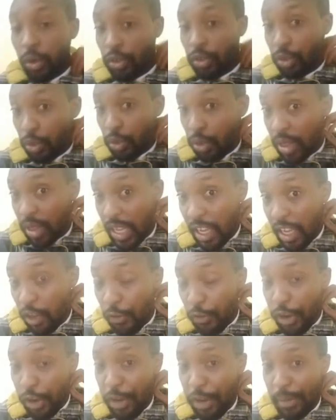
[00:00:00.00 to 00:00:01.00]
So thank you
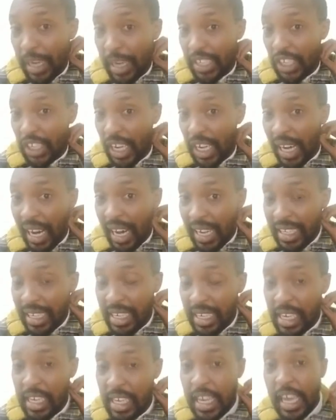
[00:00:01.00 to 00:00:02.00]
very much. And
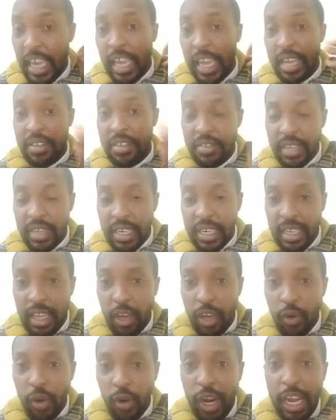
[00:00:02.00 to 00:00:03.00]
lastly is that
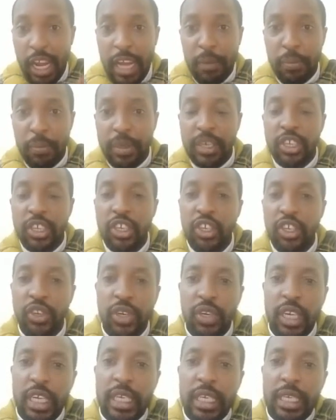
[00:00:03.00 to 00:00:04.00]
the online
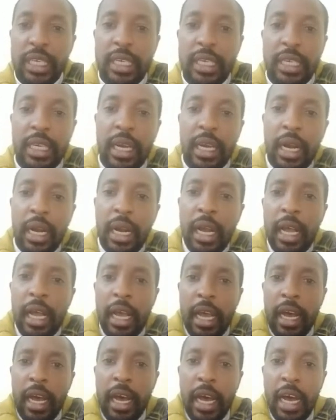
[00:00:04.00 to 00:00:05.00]
petition is still
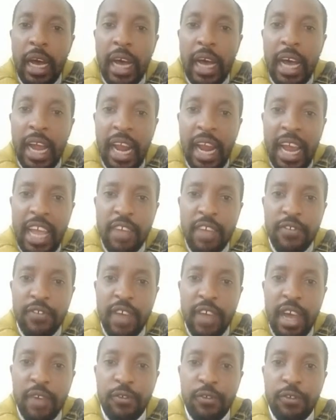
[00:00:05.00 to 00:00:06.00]
alive.
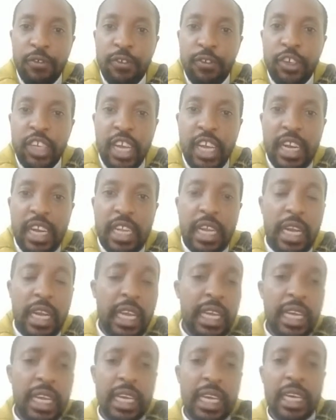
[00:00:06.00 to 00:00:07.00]
I've shared the
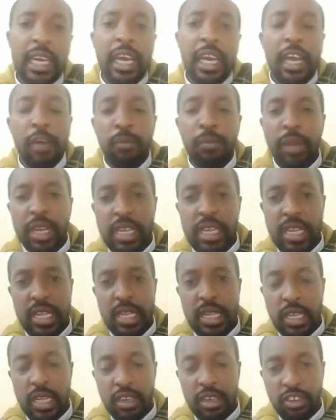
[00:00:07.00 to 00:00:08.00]
link.
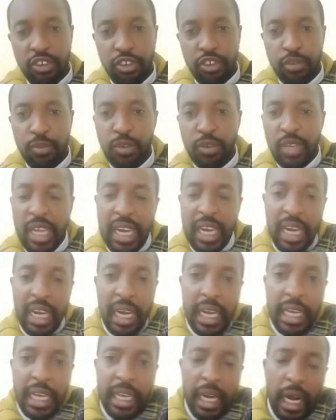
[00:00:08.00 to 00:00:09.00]
Please distribute that
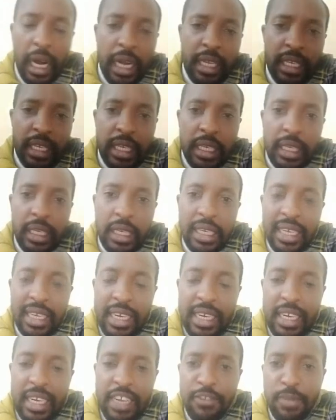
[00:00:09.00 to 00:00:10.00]
link. Let's
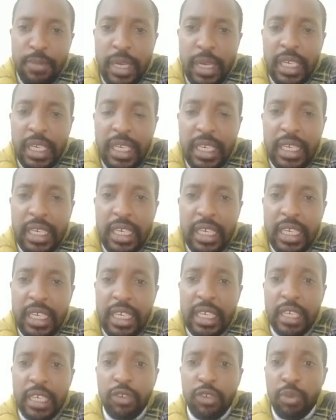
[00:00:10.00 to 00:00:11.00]
get as many
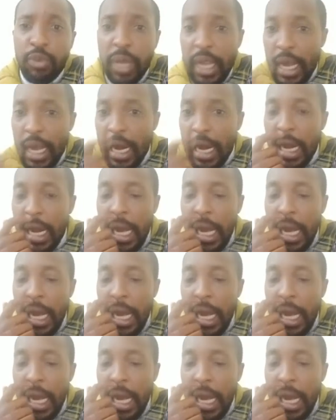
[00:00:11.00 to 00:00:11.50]
signatures as we can.